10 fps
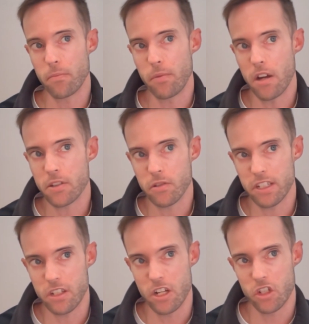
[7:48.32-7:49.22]
a browser
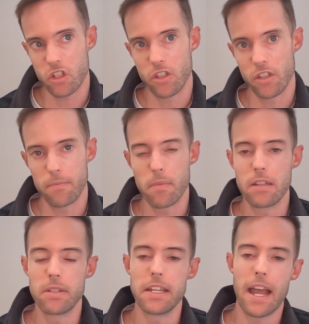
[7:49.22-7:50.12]
extension that
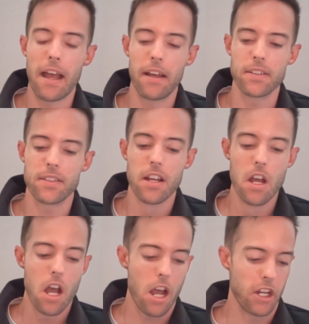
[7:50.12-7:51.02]
maybe has
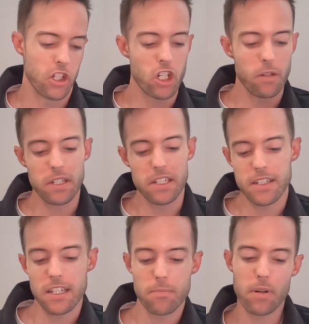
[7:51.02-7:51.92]
a
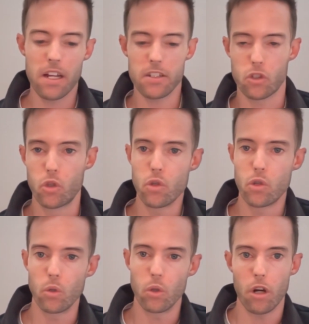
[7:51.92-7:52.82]
GPT plus
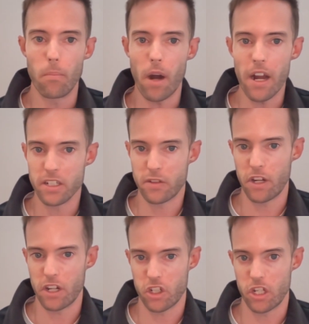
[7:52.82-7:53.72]
Google combined
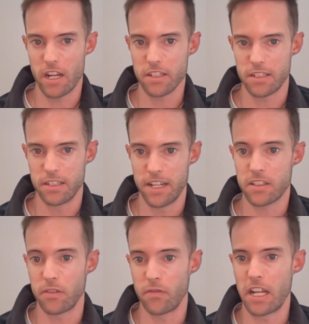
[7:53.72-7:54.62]
functionality, and
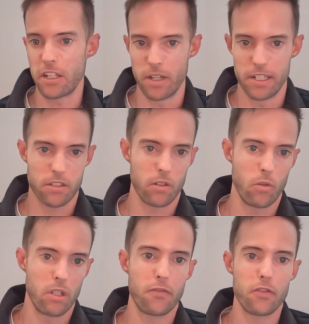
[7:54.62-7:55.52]
that's the value add. So
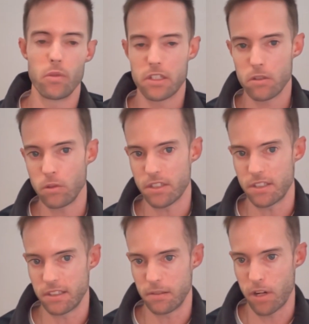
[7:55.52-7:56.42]
if you install this
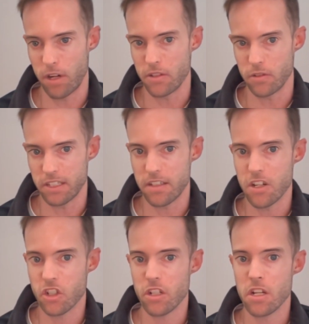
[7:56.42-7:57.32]
browser
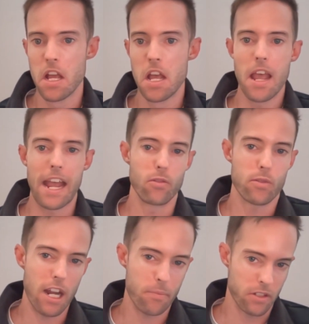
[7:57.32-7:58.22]
extension and you
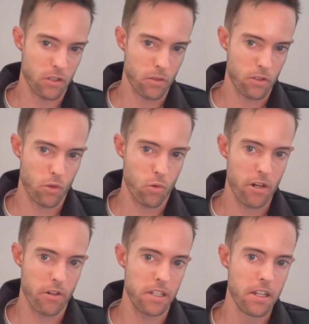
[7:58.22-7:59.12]
type in a search
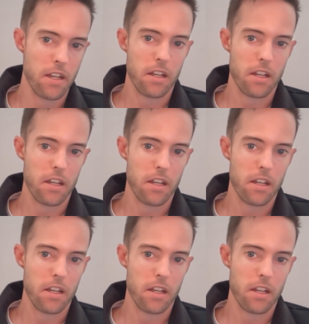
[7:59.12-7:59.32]
query,